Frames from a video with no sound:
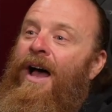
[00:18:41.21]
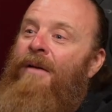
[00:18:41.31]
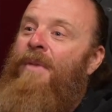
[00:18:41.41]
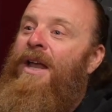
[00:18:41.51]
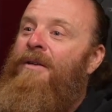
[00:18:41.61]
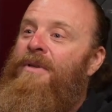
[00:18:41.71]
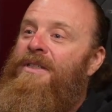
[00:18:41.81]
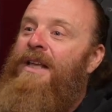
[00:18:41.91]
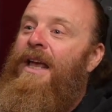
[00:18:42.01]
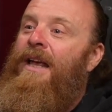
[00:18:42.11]
I made a
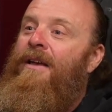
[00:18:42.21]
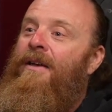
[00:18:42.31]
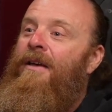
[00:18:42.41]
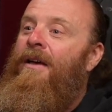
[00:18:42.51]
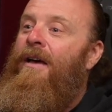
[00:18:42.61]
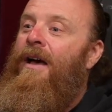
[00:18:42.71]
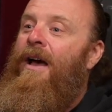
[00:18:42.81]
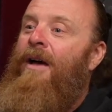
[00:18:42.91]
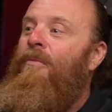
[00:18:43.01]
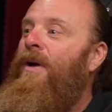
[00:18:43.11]
mistake.
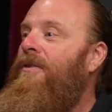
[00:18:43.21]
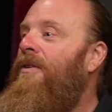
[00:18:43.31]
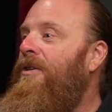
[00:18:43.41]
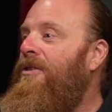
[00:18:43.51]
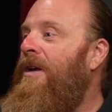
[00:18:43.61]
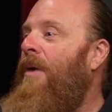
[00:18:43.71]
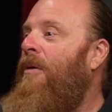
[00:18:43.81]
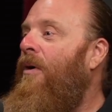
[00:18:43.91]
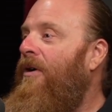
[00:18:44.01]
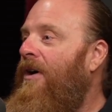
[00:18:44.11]
I went to the gym,
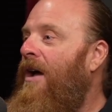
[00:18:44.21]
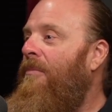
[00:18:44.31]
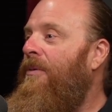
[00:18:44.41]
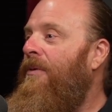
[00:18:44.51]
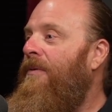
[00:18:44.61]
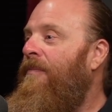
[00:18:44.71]
I woke up